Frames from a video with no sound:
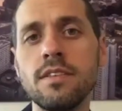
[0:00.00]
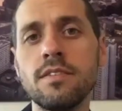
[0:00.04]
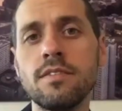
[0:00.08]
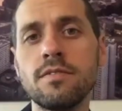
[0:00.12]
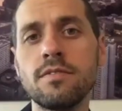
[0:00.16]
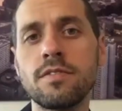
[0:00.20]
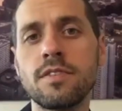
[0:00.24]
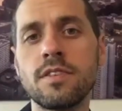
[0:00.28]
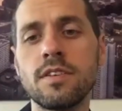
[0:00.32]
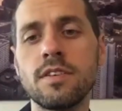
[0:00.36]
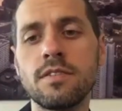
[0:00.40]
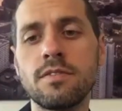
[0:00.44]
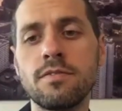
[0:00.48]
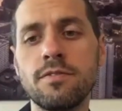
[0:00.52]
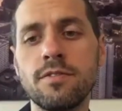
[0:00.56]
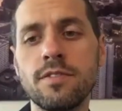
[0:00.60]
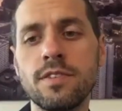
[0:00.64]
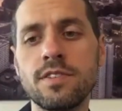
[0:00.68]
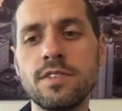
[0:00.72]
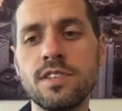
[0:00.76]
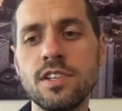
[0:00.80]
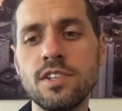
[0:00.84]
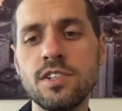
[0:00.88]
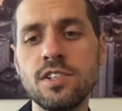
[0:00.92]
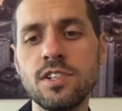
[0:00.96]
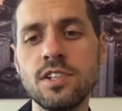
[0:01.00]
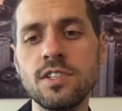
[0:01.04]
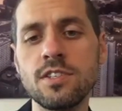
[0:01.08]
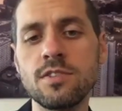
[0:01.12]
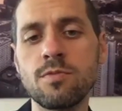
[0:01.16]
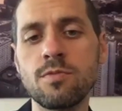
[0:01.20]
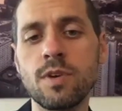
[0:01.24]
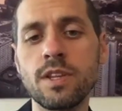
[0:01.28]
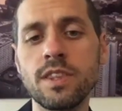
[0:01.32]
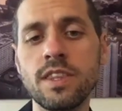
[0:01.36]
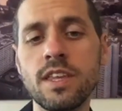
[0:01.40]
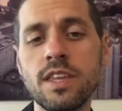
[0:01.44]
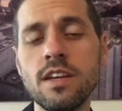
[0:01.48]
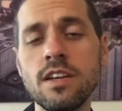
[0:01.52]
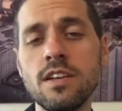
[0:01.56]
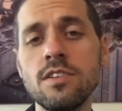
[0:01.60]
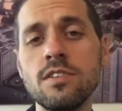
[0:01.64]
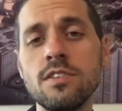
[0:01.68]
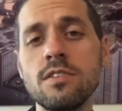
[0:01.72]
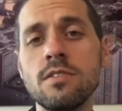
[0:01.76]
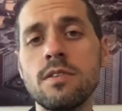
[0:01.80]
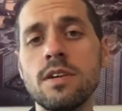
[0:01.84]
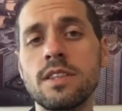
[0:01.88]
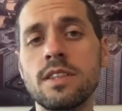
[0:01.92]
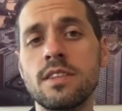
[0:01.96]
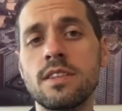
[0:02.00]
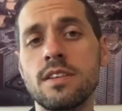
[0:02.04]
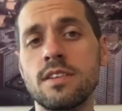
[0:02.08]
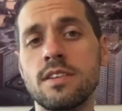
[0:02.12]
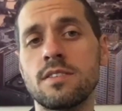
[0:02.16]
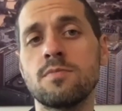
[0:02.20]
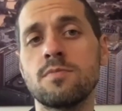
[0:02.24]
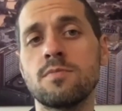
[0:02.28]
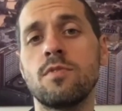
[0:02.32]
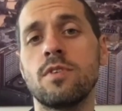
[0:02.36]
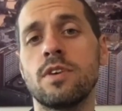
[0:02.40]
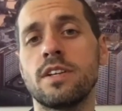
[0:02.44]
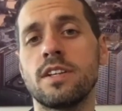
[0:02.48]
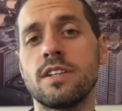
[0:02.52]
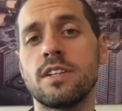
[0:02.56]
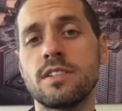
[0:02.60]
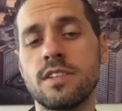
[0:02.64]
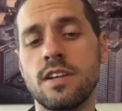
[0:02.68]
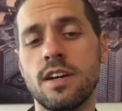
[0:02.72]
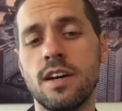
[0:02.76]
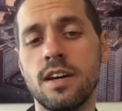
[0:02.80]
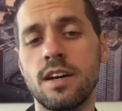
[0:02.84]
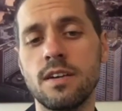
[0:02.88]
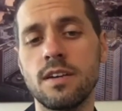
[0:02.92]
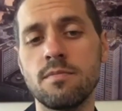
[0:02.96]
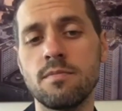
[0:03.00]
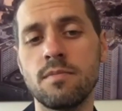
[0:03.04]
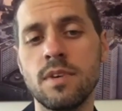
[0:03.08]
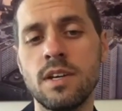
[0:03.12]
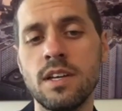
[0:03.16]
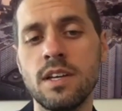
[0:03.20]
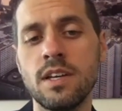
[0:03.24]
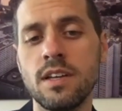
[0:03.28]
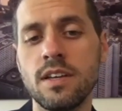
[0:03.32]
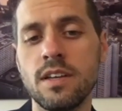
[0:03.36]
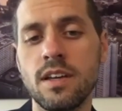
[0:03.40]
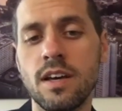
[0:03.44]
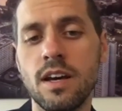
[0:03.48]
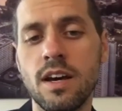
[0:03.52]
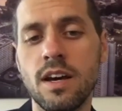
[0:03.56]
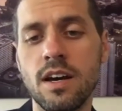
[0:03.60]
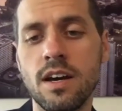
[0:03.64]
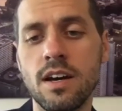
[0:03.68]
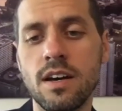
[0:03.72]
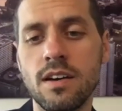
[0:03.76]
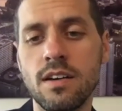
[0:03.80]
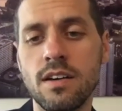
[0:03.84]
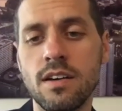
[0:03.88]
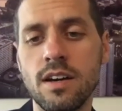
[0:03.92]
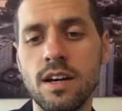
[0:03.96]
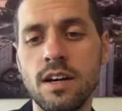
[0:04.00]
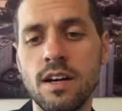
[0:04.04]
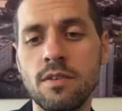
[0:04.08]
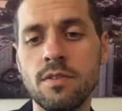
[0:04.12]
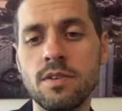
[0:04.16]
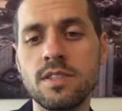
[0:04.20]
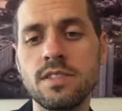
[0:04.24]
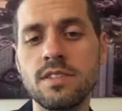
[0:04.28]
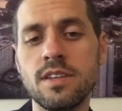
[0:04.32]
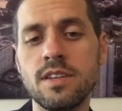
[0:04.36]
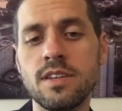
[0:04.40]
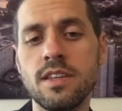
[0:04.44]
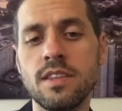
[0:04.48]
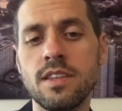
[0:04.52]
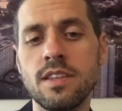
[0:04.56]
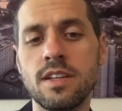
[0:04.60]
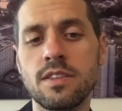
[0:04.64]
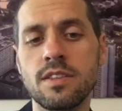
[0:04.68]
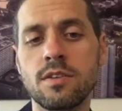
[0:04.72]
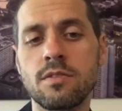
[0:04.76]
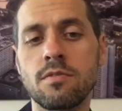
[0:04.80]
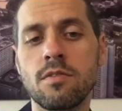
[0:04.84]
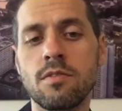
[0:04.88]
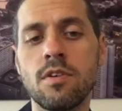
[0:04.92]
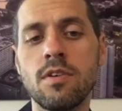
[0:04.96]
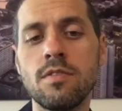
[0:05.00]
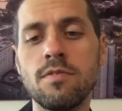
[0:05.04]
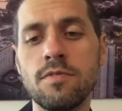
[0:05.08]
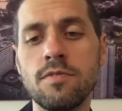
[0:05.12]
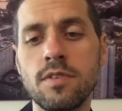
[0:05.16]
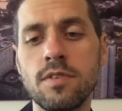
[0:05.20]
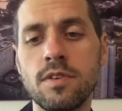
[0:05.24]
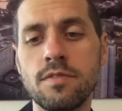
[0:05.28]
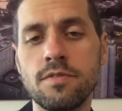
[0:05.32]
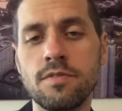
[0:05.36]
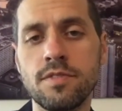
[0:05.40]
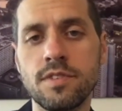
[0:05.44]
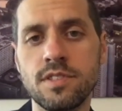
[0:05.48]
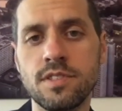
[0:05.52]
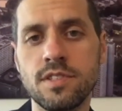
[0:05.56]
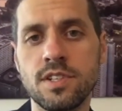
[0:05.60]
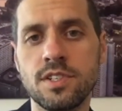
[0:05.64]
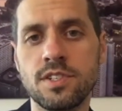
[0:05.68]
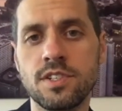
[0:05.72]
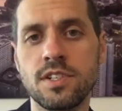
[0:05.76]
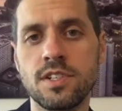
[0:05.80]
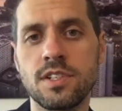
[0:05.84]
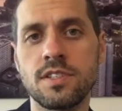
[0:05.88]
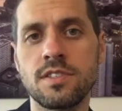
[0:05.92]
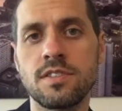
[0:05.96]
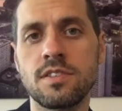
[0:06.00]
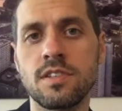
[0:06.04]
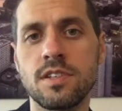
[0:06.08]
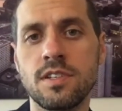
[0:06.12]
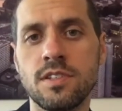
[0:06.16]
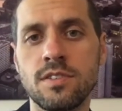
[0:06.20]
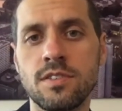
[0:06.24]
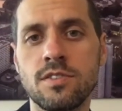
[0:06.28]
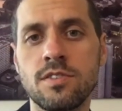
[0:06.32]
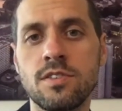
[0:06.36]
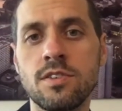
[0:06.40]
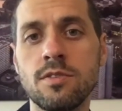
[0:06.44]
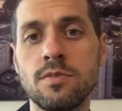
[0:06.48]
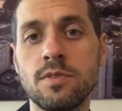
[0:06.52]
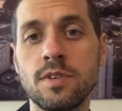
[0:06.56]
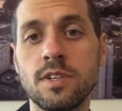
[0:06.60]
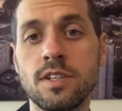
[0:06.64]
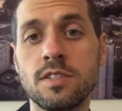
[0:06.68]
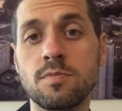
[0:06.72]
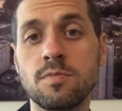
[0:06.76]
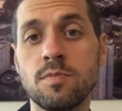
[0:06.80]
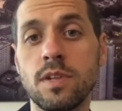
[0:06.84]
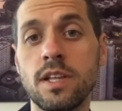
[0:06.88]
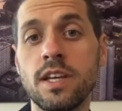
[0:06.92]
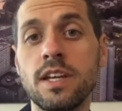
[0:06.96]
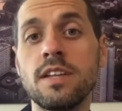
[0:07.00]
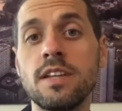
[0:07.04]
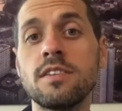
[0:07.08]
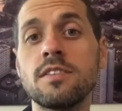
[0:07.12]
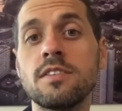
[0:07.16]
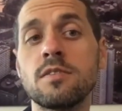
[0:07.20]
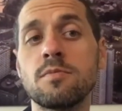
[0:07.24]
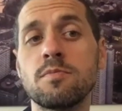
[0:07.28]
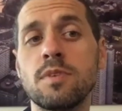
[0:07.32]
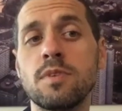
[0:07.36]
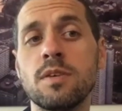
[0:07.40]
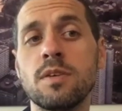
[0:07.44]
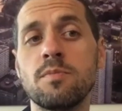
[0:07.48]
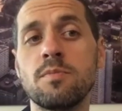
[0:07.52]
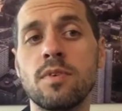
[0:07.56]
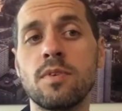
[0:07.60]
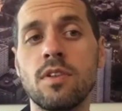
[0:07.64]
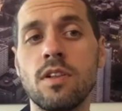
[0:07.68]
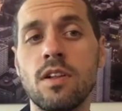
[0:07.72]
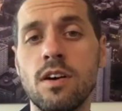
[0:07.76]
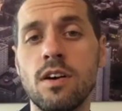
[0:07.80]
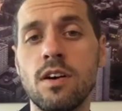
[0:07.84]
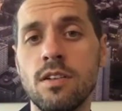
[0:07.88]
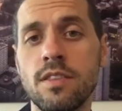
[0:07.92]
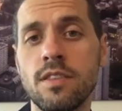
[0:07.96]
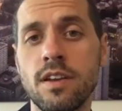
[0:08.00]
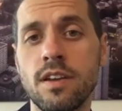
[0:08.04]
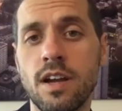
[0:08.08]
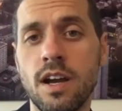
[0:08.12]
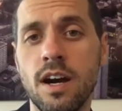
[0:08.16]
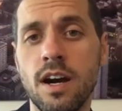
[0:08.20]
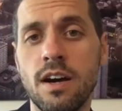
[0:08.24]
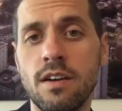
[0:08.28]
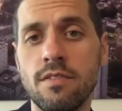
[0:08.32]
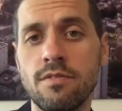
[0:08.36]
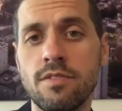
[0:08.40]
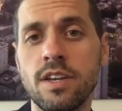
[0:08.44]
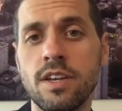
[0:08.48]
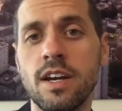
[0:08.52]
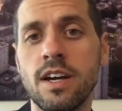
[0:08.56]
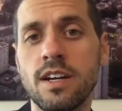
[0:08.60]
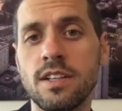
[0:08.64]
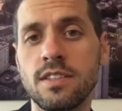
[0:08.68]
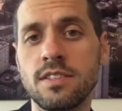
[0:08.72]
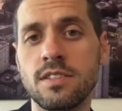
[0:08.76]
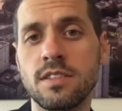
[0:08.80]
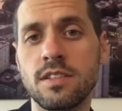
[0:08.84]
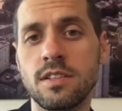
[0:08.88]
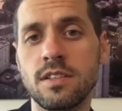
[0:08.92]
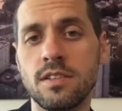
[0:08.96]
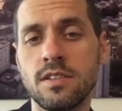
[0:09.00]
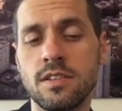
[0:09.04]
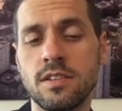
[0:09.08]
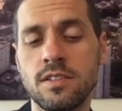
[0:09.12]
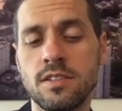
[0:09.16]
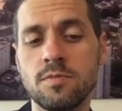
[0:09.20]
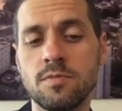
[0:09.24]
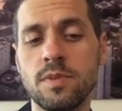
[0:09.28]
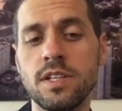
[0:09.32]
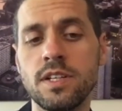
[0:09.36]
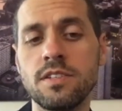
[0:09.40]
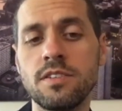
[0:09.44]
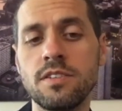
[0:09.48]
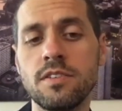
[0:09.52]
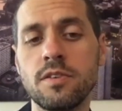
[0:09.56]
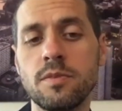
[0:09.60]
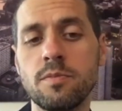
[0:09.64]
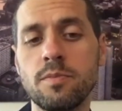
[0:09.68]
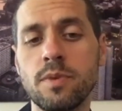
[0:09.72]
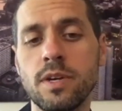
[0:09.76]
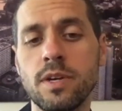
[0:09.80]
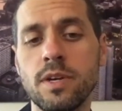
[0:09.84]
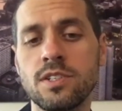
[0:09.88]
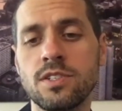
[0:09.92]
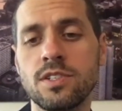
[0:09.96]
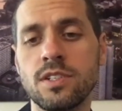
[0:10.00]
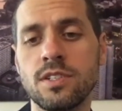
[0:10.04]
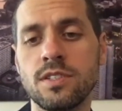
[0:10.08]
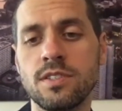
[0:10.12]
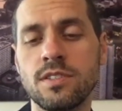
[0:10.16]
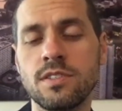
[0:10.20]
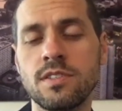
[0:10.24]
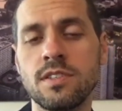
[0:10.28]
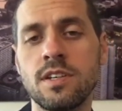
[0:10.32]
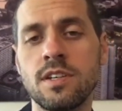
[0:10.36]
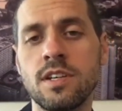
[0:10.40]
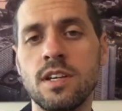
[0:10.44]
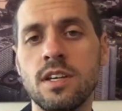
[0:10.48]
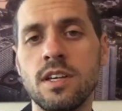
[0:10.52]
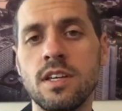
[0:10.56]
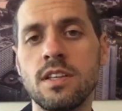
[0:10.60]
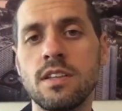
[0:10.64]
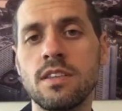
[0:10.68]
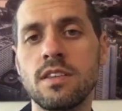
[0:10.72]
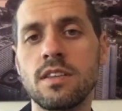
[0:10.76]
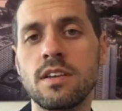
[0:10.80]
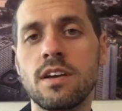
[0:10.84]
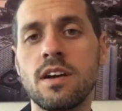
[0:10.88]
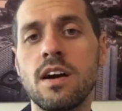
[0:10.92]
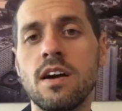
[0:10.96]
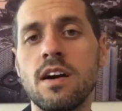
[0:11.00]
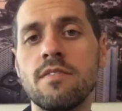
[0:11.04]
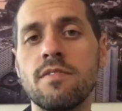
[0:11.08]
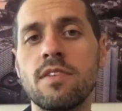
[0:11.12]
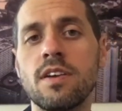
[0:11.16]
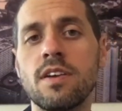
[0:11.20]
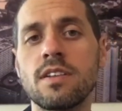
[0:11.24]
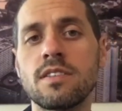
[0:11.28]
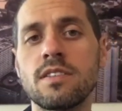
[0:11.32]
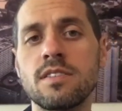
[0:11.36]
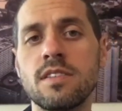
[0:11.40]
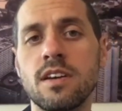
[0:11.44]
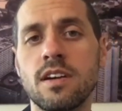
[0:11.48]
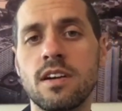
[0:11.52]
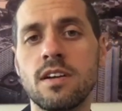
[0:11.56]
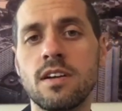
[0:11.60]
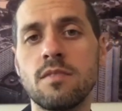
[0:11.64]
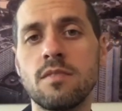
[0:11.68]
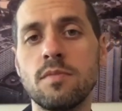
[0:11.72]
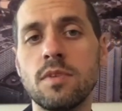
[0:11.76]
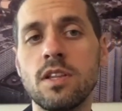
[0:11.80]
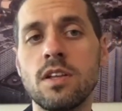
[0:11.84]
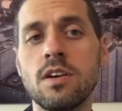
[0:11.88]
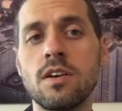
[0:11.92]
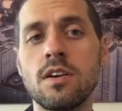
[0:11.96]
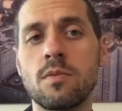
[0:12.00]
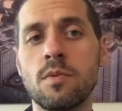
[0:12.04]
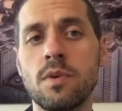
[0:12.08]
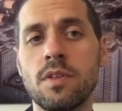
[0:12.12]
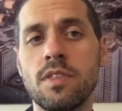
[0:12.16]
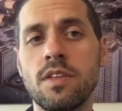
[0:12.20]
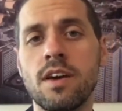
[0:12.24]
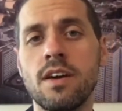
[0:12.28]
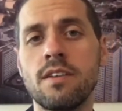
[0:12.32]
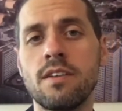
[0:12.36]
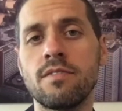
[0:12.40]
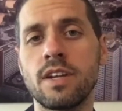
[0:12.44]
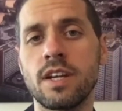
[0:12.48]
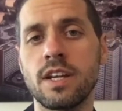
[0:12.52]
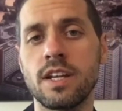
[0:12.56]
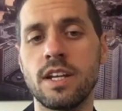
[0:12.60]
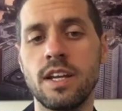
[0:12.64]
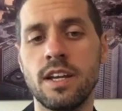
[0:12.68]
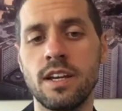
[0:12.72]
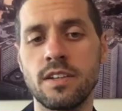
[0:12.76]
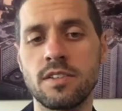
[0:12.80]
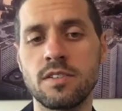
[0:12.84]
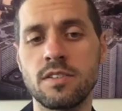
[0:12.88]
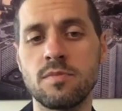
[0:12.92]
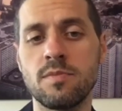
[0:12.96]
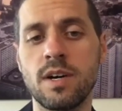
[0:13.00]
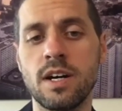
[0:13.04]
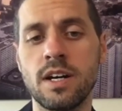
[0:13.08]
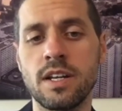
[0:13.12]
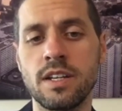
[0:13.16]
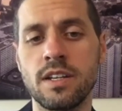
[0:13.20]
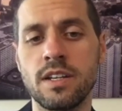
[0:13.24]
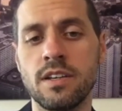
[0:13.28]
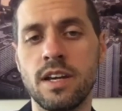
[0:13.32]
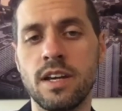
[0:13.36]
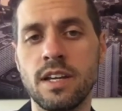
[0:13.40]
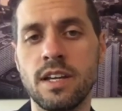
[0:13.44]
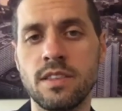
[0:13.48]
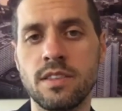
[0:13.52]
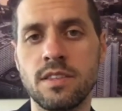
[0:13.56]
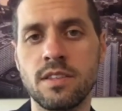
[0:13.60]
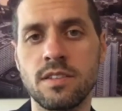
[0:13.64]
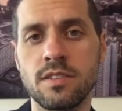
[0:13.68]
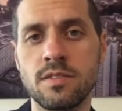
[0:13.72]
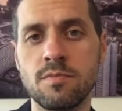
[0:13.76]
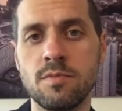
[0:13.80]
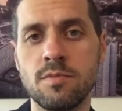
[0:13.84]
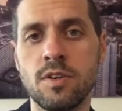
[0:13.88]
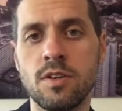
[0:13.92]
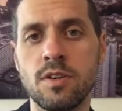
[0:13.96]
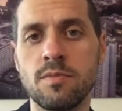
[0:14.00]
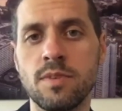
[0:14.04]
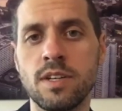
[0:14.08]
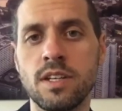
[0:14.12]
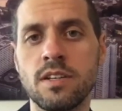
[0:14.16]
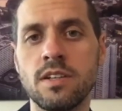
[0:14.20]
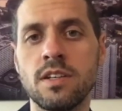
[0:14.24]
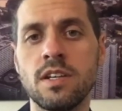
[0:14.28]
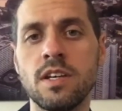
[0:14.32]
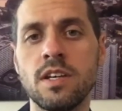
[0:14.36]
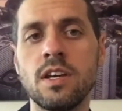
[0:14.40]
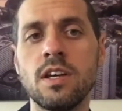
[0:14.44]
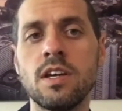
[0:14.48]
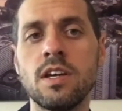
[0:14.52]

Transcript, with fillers: the, the physicians, what they can do at this point in time, uh, I would say that the role for physicians is to explain to people all the caveats, that explain to their patients the caveats that come along with having an antibody at this moment.